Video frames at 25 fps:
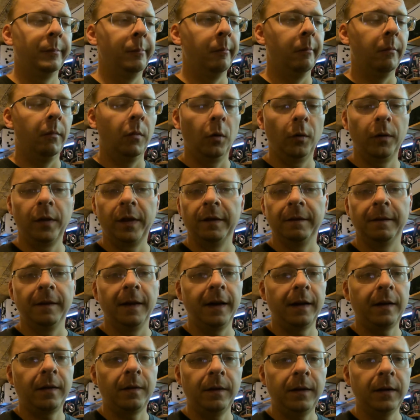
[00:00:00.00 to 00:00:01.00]
more than
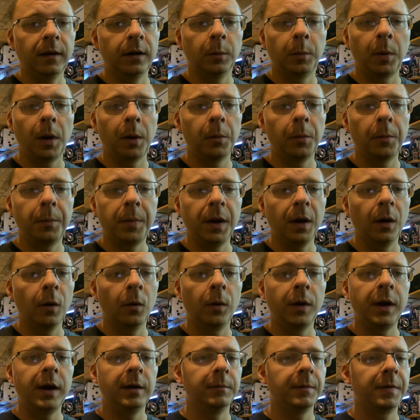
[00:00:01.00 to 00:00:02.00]
likely it'll probably be
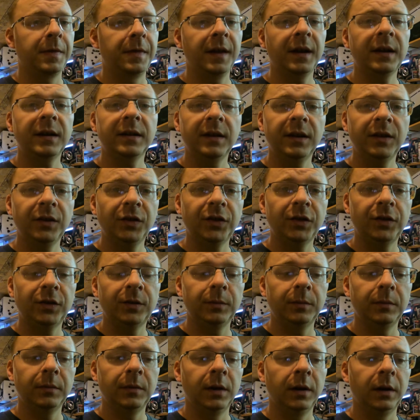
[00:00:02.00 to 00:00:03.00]
OEM
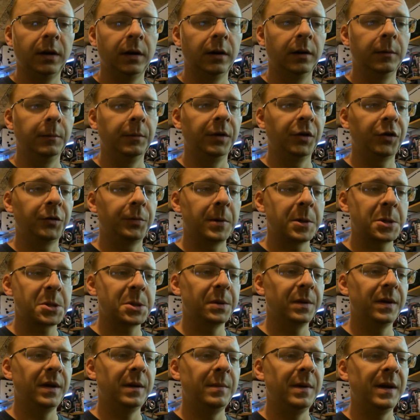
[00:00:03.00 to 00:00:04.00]
thickness,
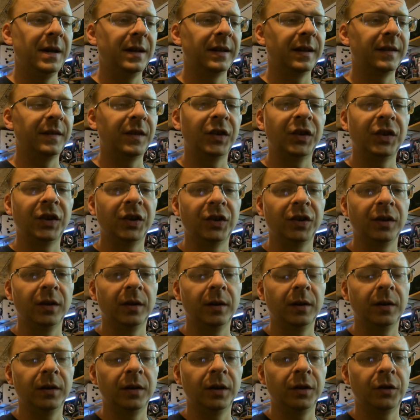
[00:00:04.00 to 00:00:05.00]
especially being that this is
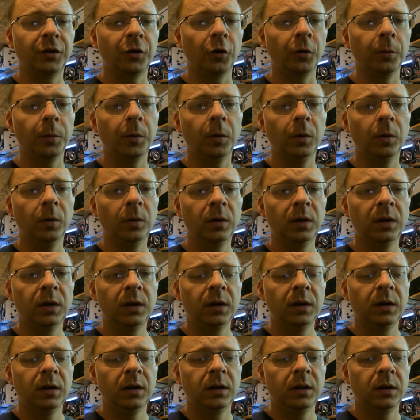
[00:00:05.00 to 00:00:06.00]
a turbo
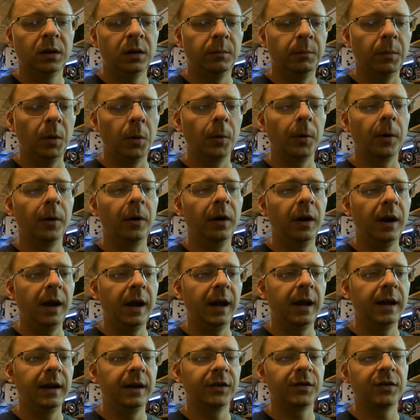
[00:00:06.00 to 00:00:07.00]
motor
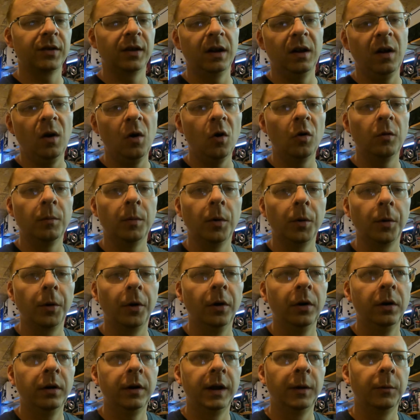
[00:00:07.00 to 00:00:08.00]
and it's not all
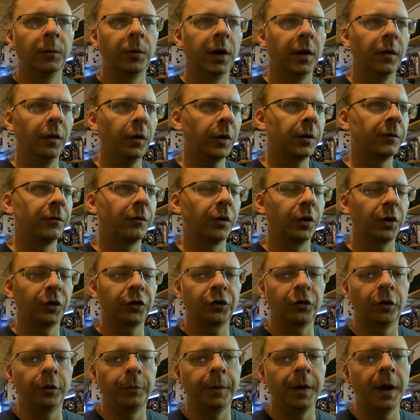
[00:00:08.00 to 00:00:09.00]
motor, and we're not looking for
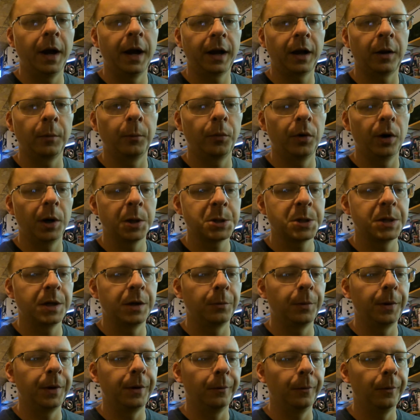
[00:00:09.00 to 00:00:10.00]
extremely high compression,
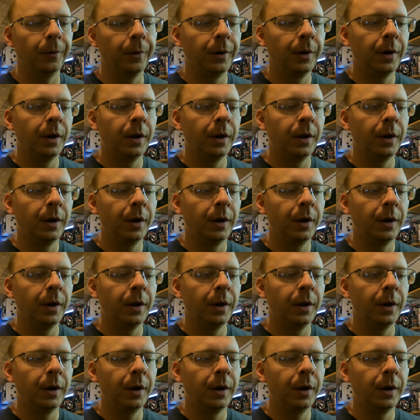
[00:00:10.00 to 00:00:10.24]
and